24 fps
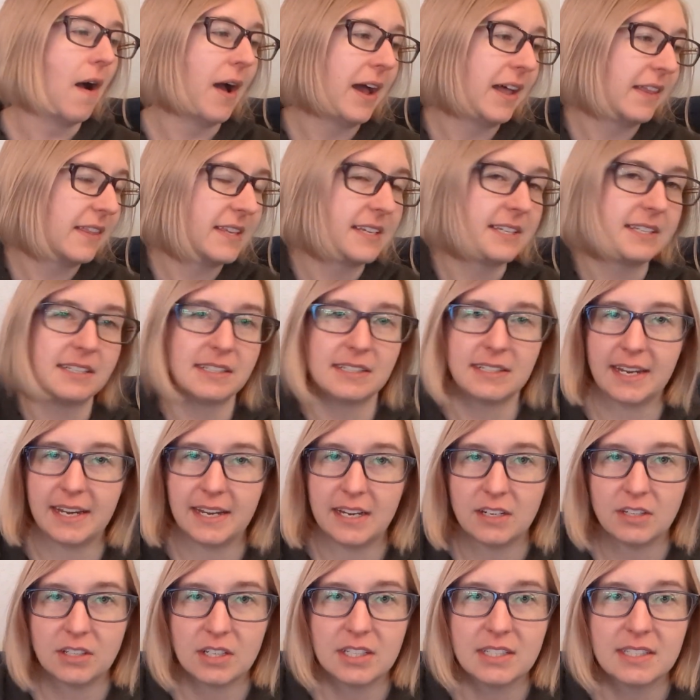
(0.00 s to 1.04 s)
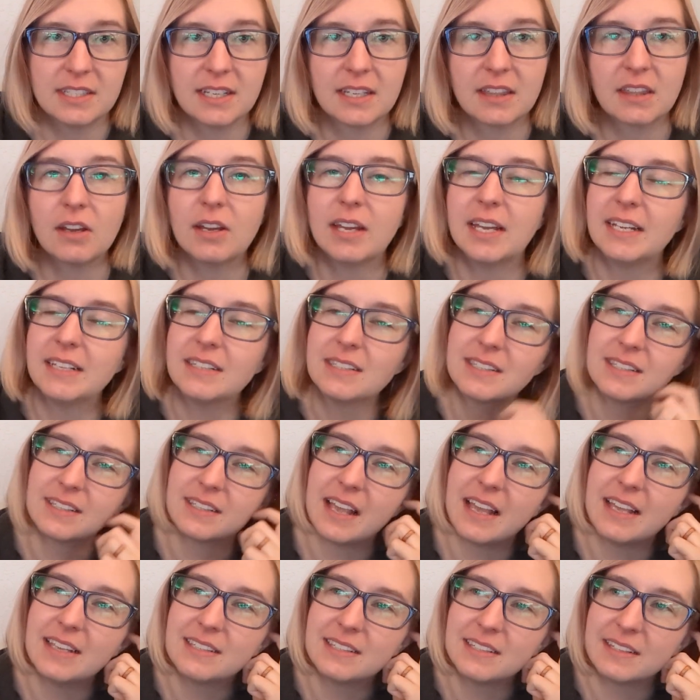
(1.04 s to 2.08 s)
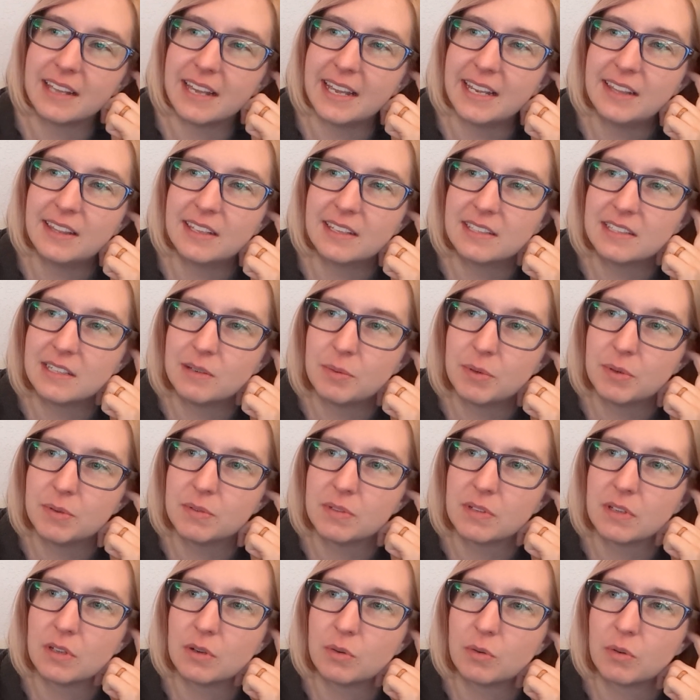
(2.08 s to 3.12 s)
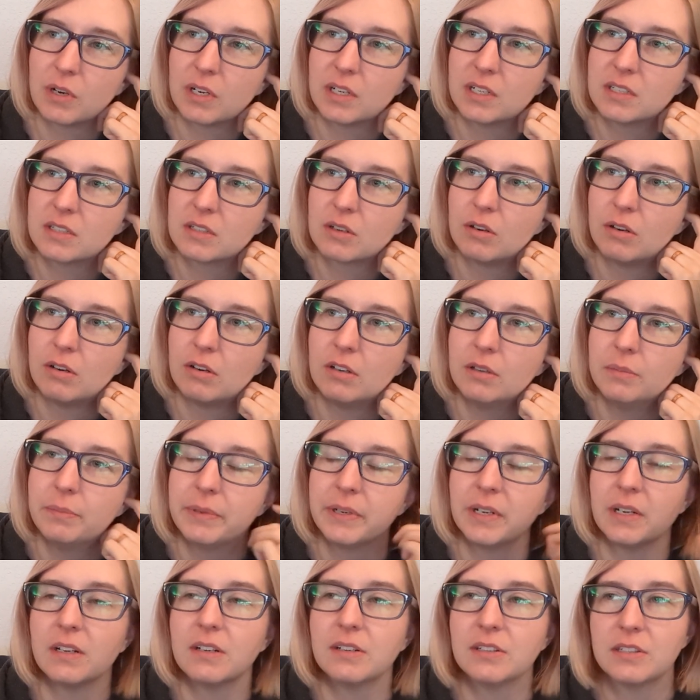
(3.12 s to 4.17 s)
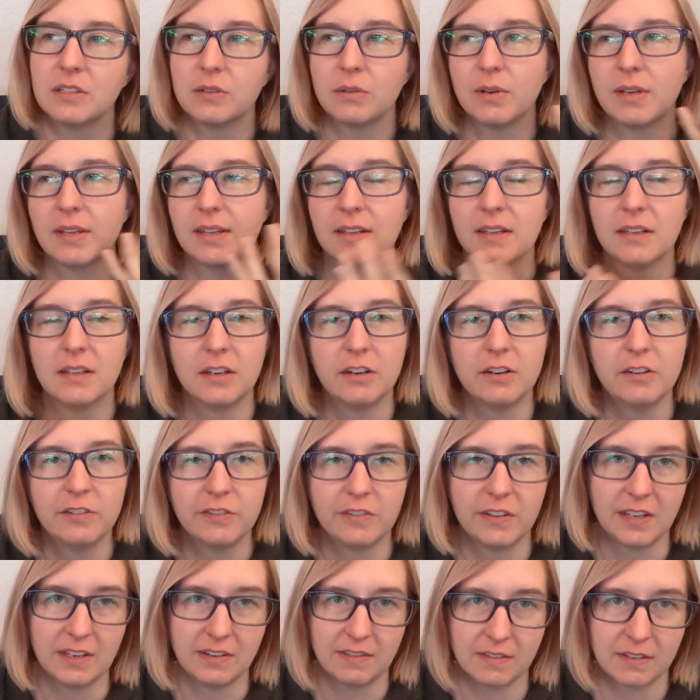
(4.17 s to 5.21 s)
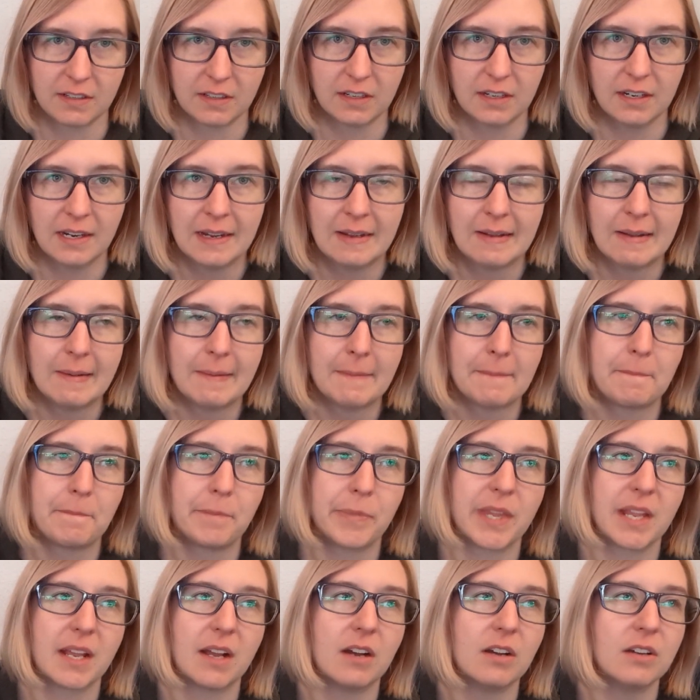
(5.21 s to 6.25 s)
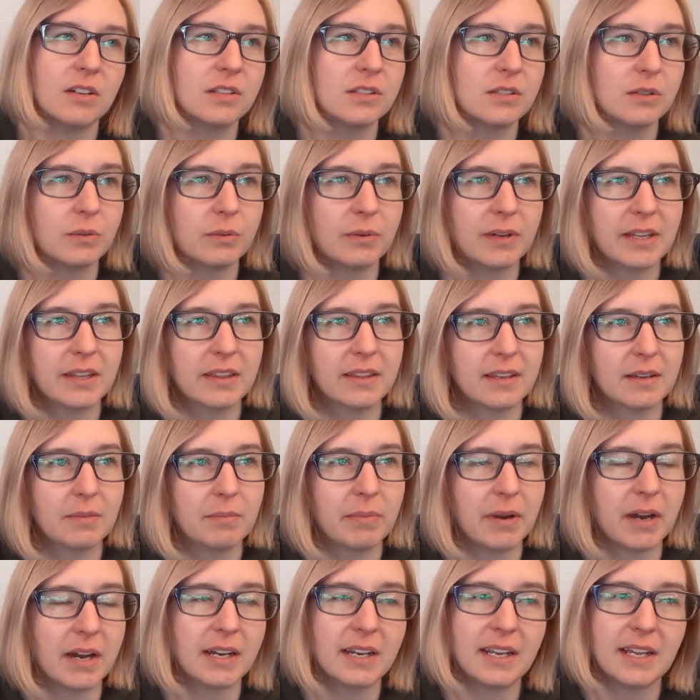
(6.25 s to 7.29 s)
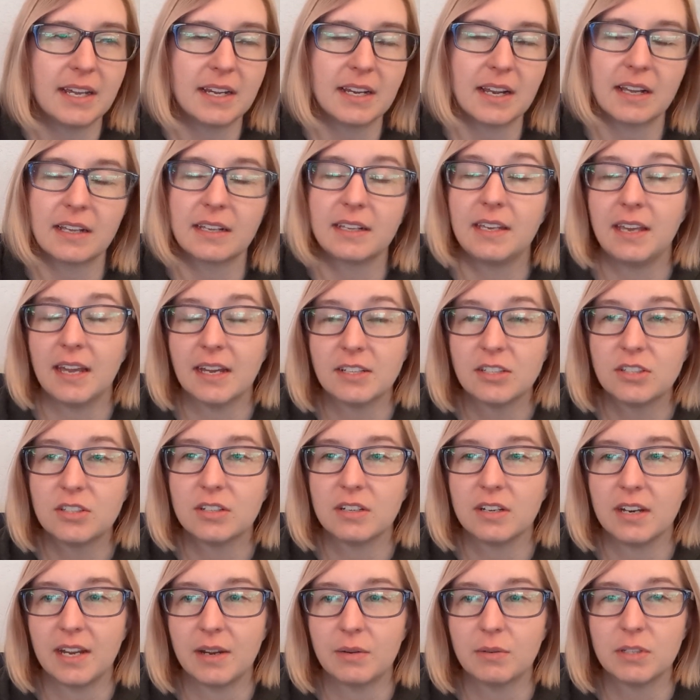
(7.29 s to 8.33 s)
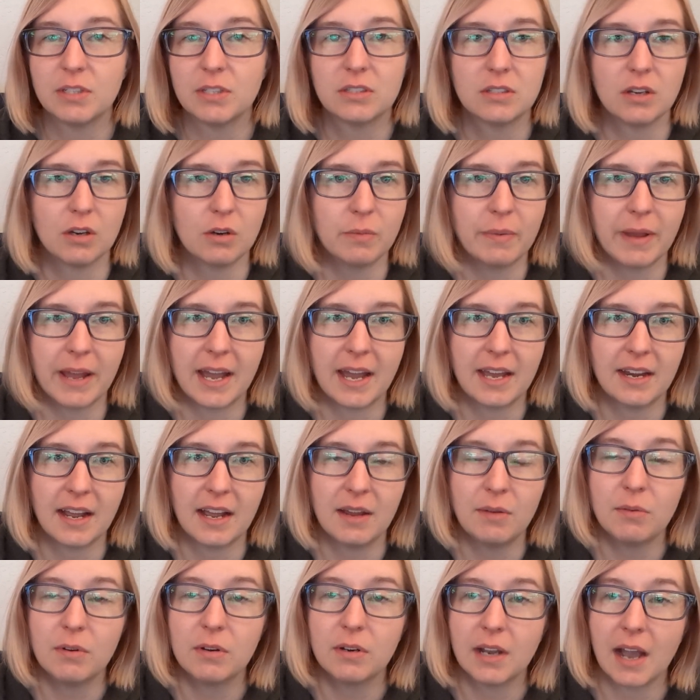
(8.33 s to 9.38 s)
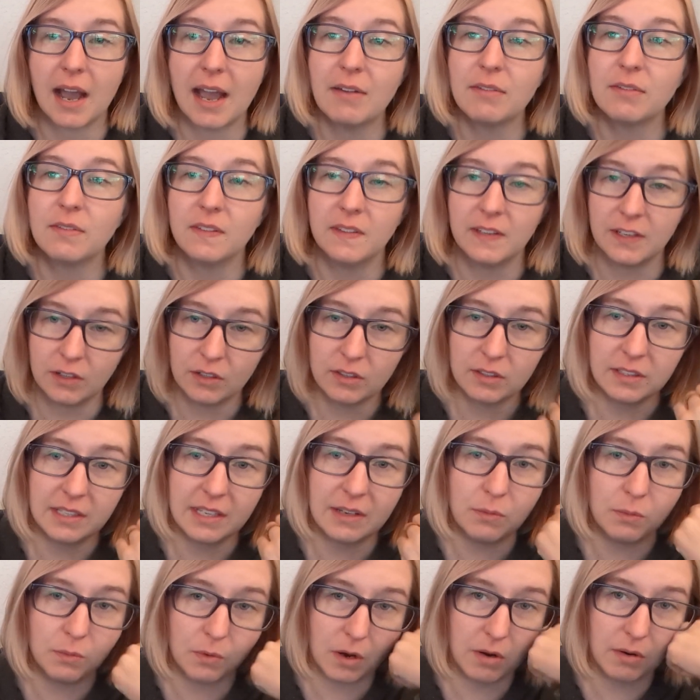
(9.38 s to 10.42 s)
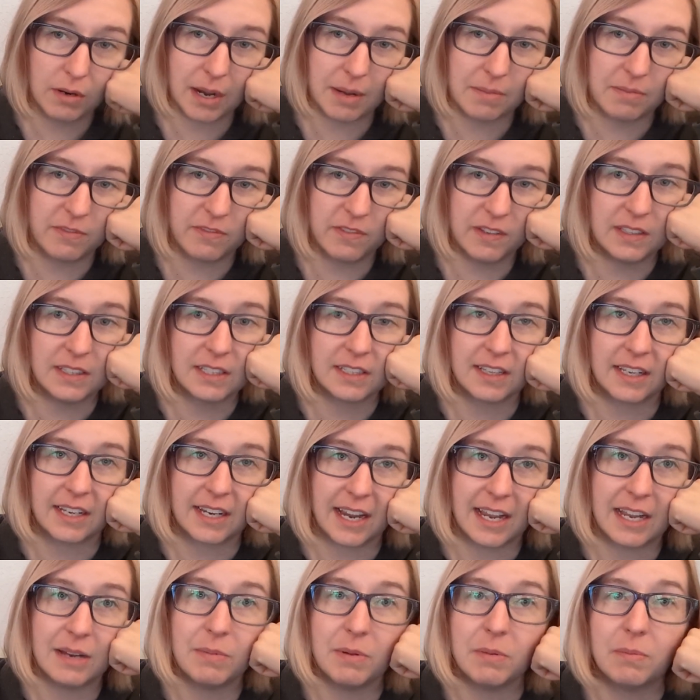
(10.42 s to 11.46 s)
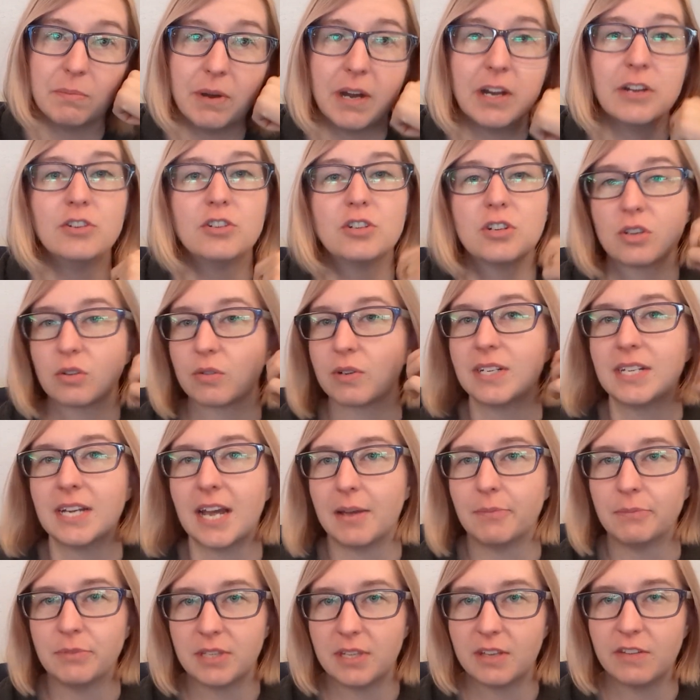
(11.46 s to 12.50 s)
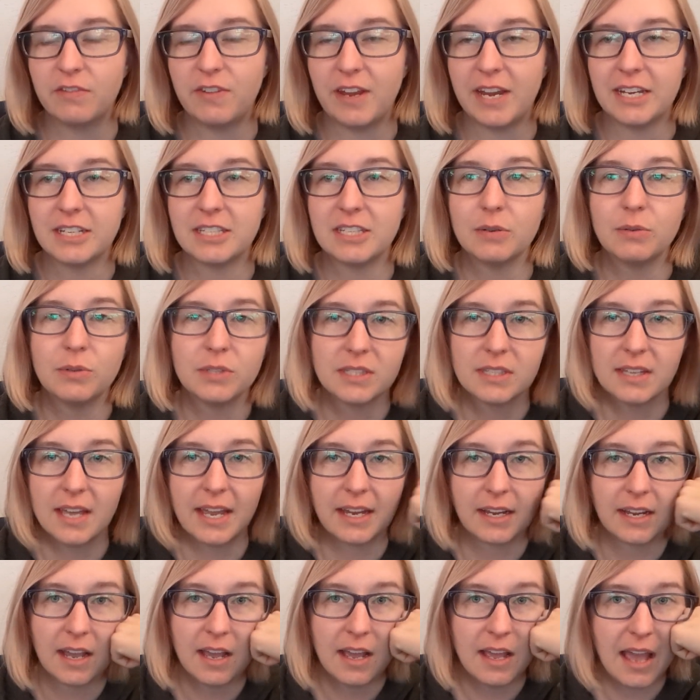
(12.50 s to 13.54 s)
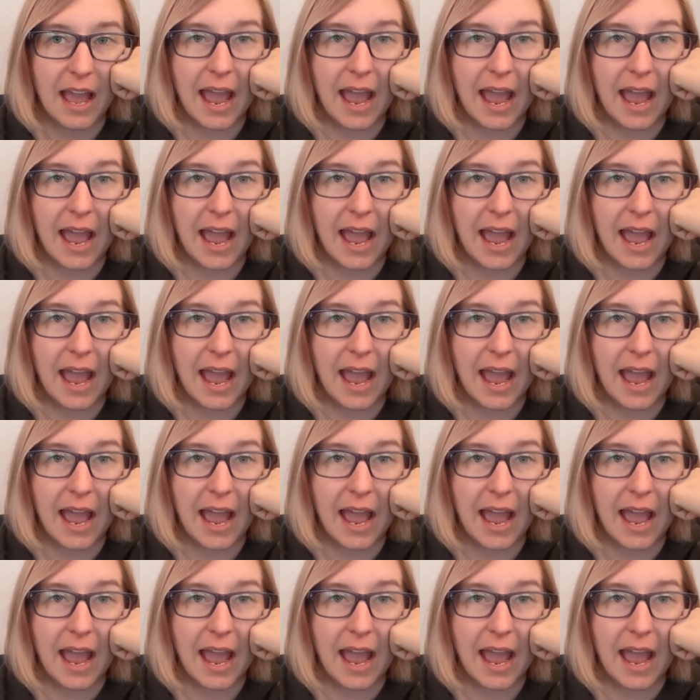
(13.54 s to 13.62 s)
at this stage. It's like the it's it's like the symptoms of the worst cold, but also with a low fever. And also with like body, like yesterday was so bad. I woke up, I've literally woke up feeling like I had been punched three times in the face. It was like